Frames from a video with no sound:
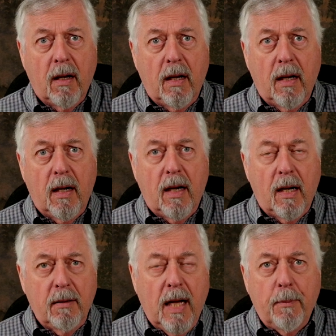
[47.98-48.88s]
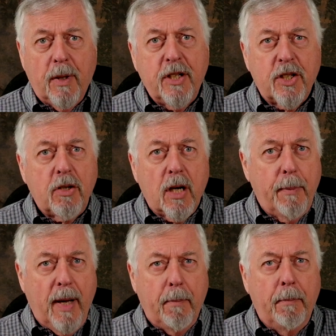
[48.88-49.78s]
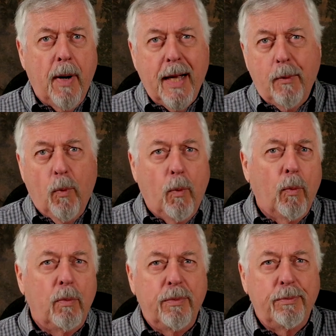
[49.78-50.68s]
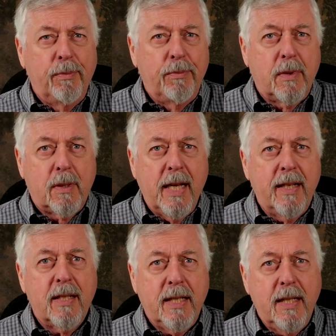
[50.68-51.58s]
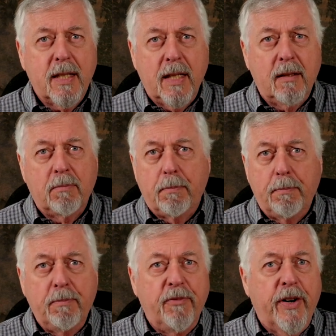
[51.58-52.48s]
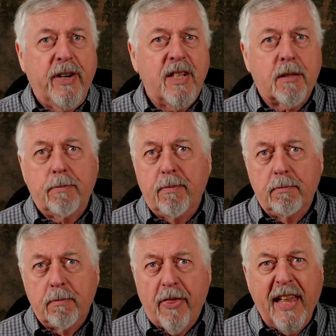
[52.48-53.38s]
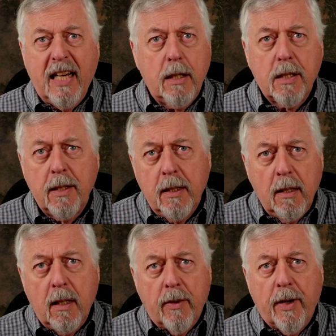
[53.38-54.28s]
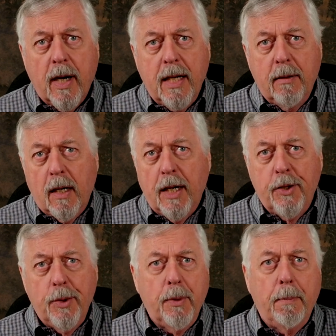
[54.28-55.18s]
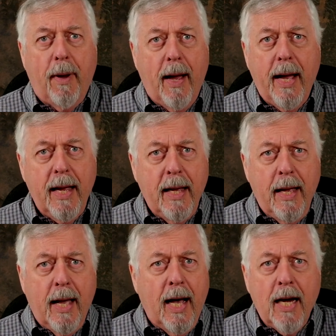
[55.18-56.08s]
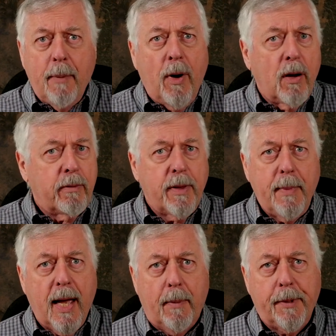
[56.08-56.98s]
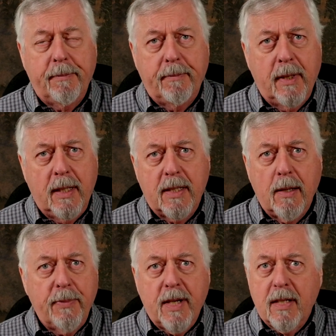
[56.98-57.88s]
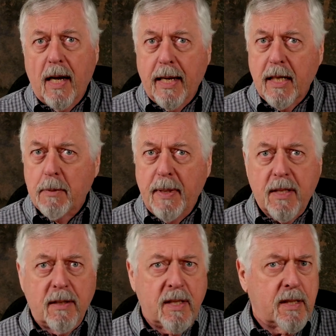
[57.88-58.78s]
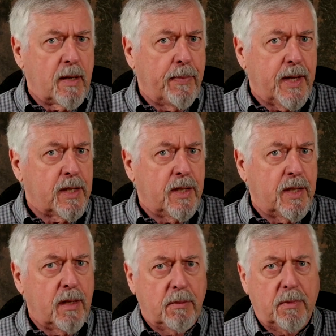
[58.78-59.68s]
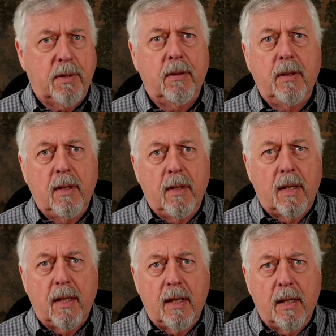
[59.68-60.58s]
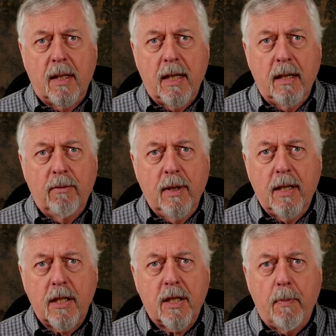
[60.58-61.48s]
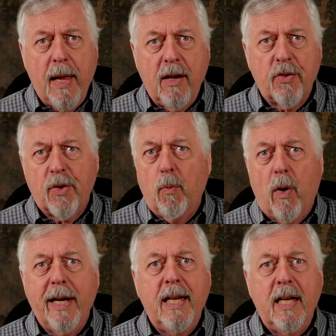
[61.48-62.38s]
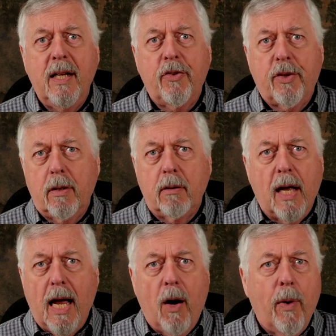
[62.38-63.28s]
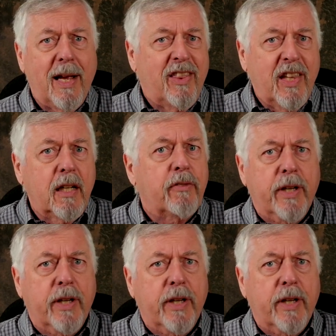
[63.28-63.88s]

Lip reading: I want to just talk about my tendencies in various things that I do and buy. And I'm all over the map. And some things I like expensive, so some things I don't. And it really just depends on what it is and how I think of